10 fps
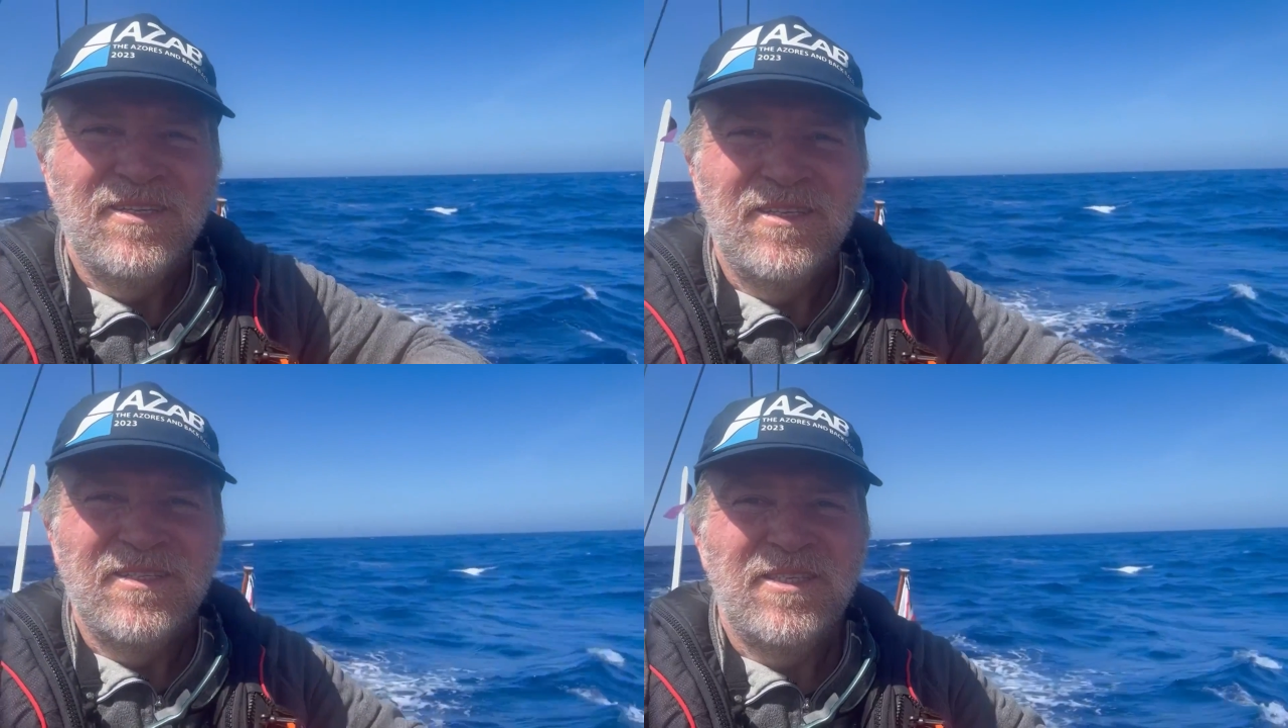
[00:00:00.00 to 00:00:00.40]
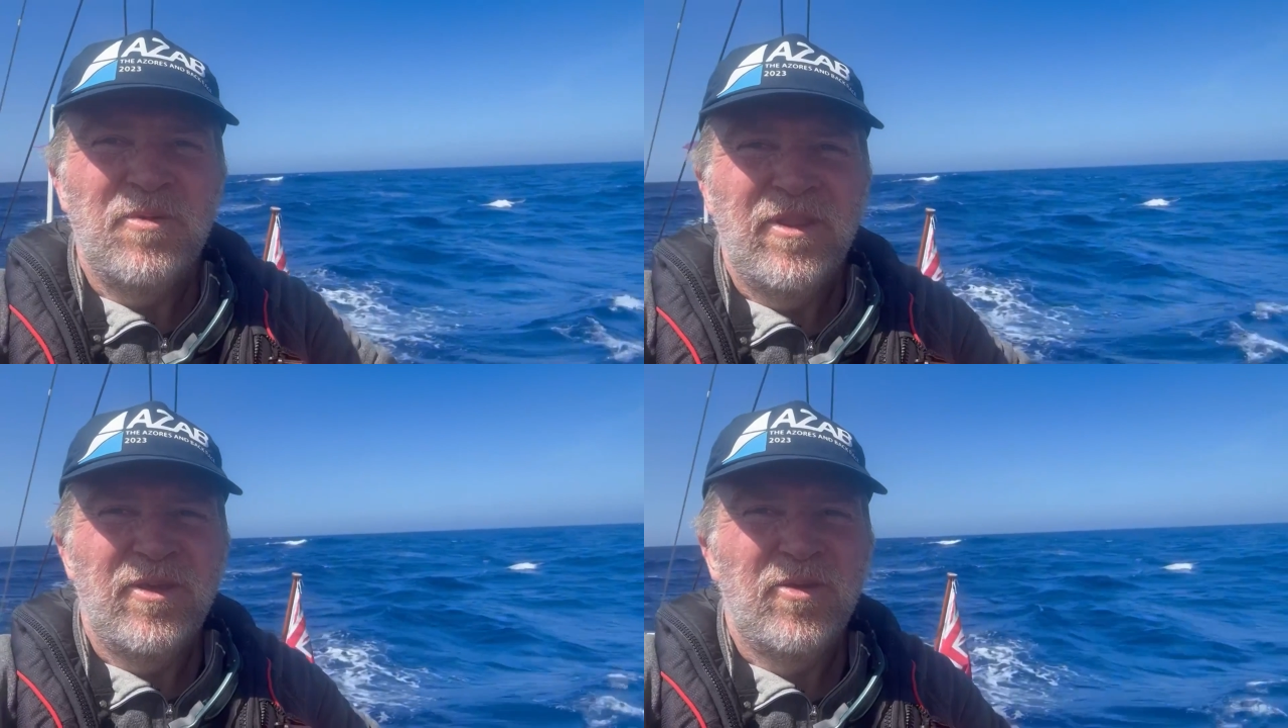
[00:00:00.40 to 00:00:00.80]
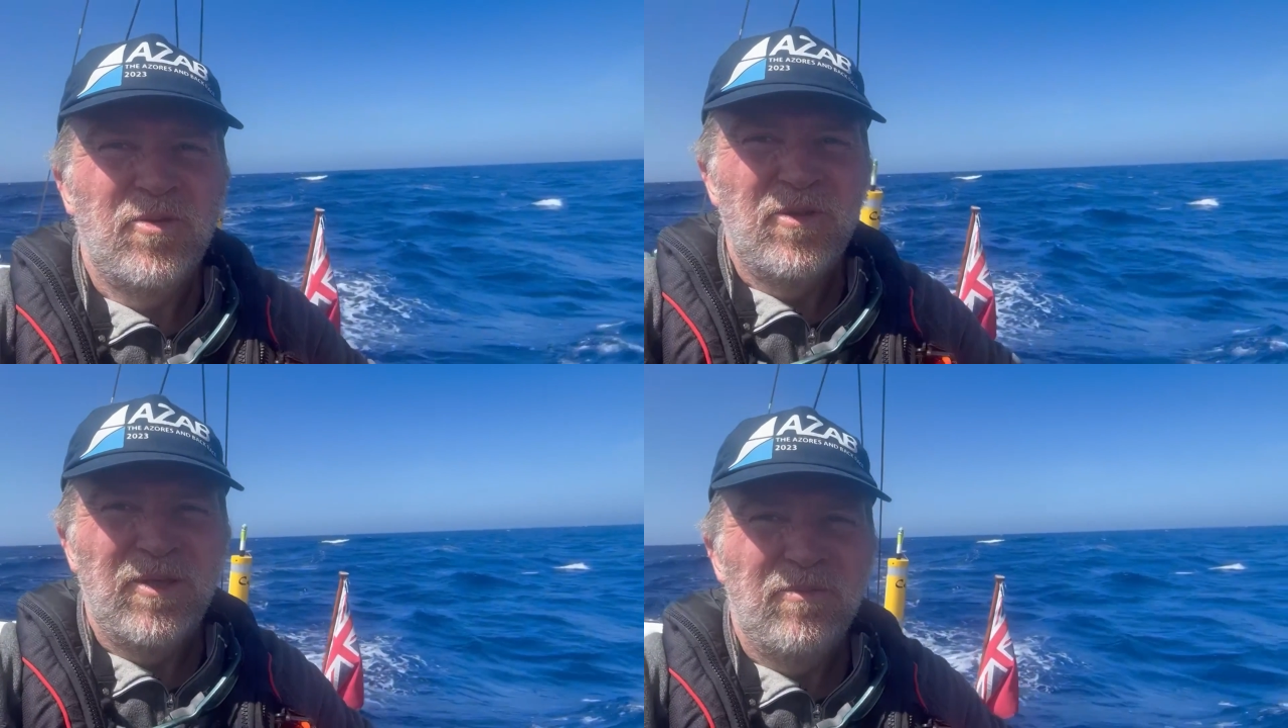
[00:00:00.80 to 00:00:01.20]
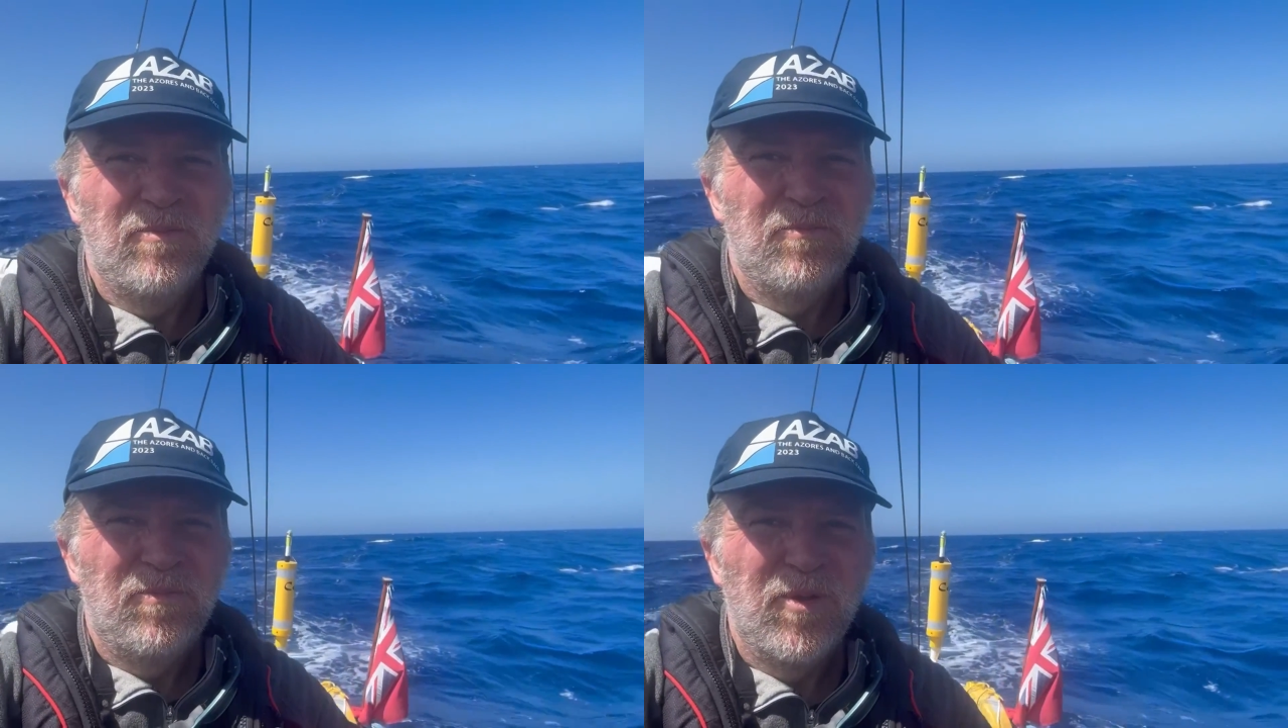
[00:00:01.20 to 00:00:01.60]
See why they call it
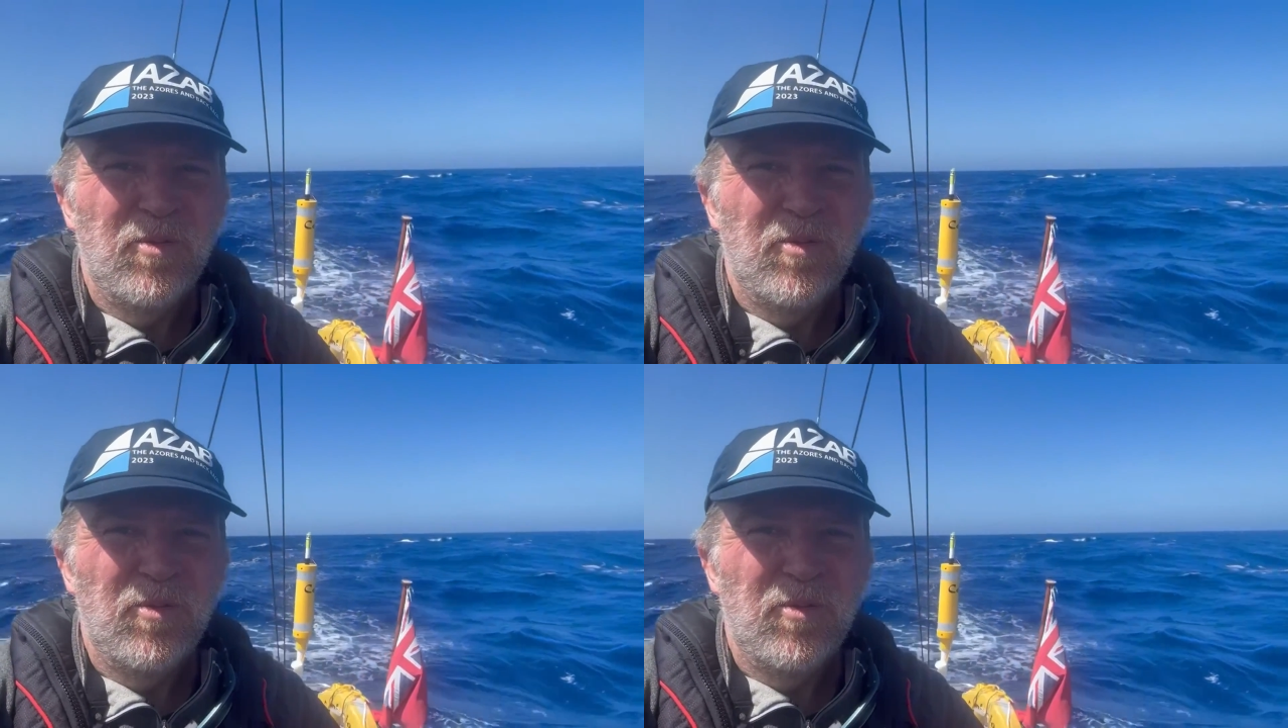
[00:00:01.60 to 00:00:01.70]
blue